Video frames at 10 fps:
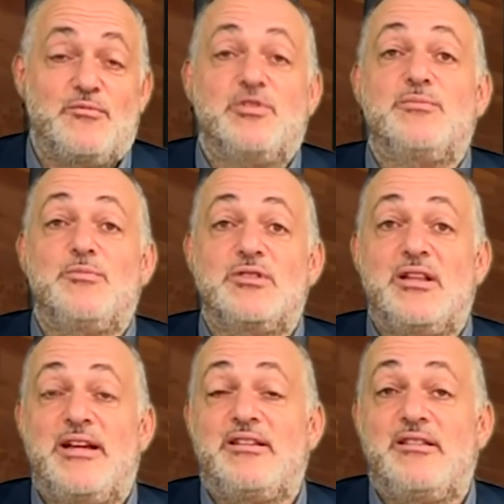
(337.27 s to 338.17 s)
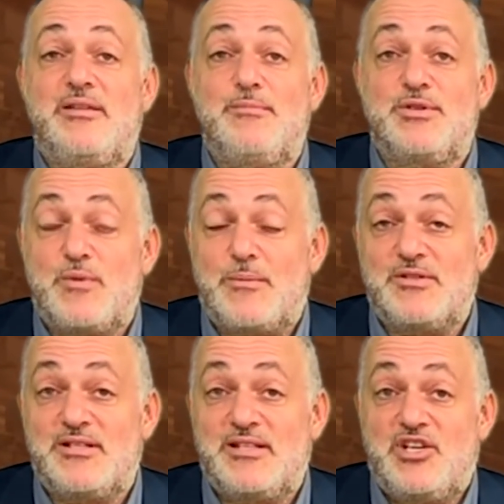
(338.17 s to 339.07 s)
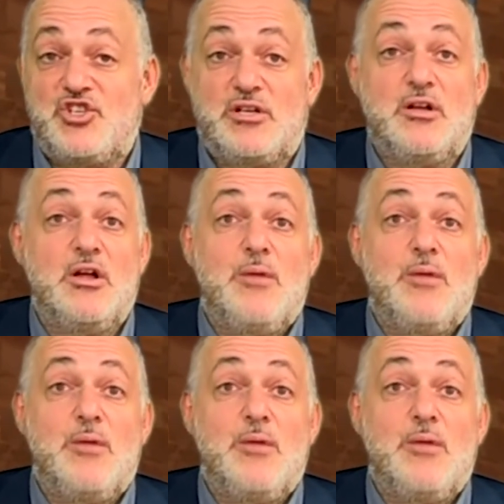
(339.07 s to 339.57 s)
which is most likely misrepresentation.